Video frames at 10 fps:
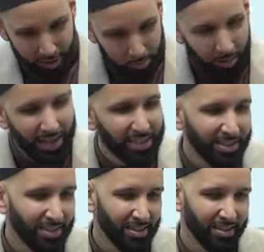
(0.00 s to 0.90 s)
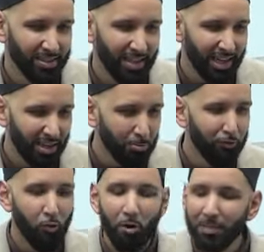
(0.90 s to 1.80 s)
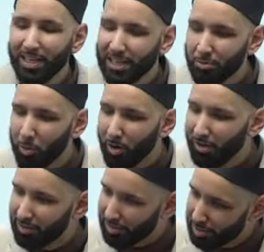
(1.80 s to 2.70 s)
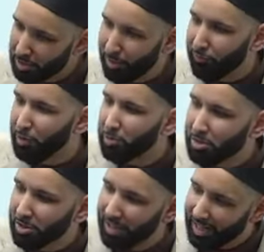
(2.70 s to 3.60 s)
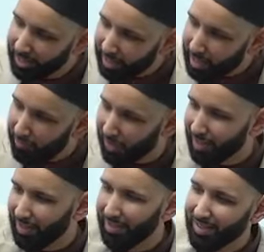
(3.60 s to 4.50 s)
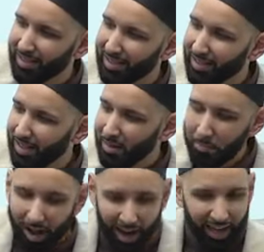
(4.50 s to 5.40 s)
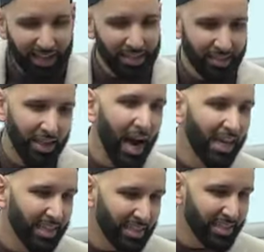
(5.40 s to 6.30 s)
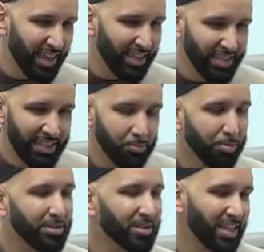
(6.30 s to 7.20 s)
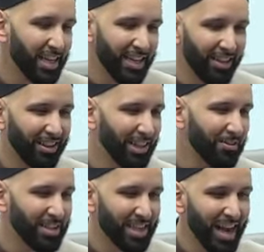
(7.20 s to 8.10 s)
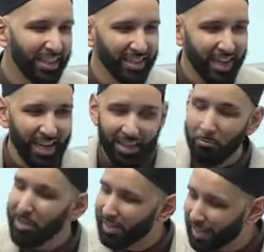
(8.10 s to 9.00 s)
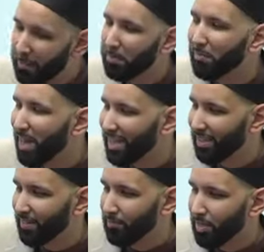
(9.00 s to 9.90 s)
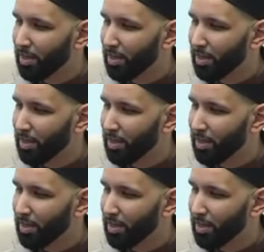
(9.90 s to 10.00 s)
To his present in reforming his world. To the future and leaving behind guidance that is as pristine and clear as night and day that we can implement